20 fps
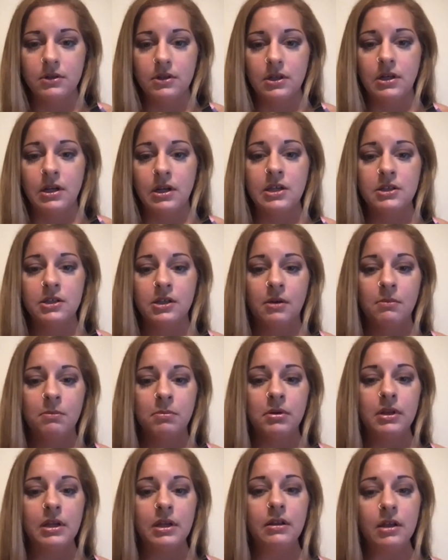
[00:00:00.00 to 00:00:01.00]
and he's
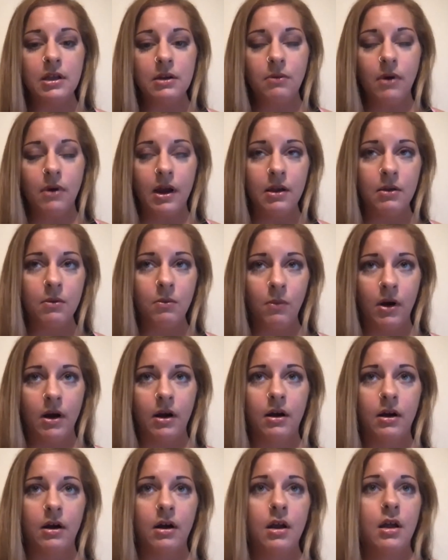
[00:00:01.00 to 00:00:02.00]
completely right
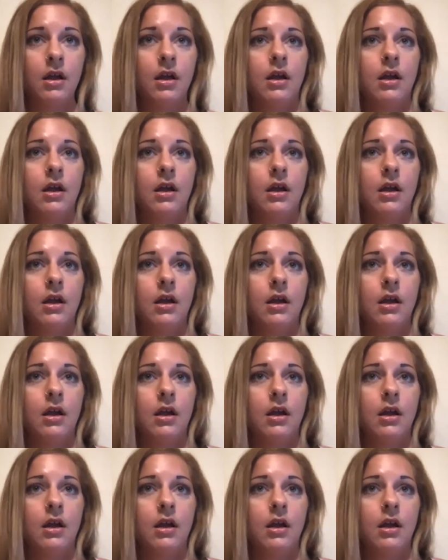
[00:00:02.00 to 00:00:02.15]
where